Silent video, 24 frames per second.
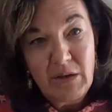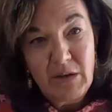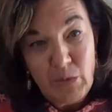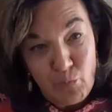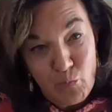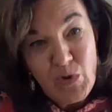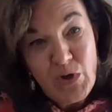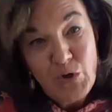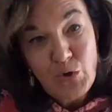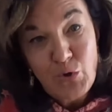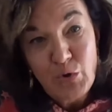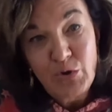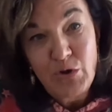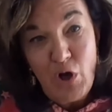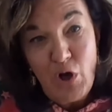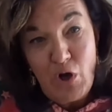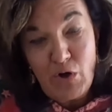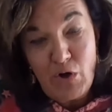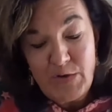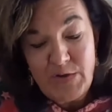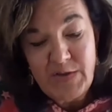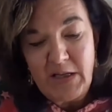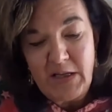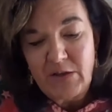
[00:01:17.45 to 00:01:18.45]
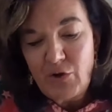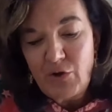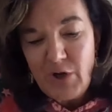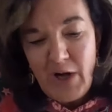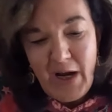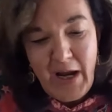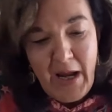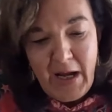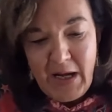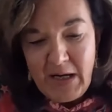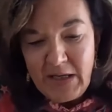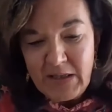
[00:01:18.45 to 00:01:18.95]
that we should not see
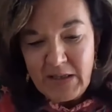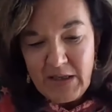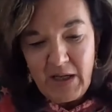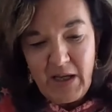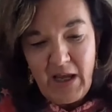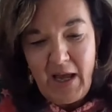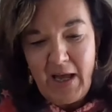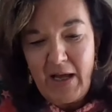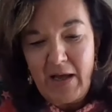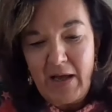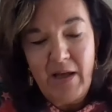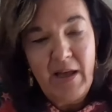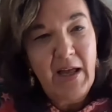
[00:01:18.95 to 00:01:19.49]
trade uh,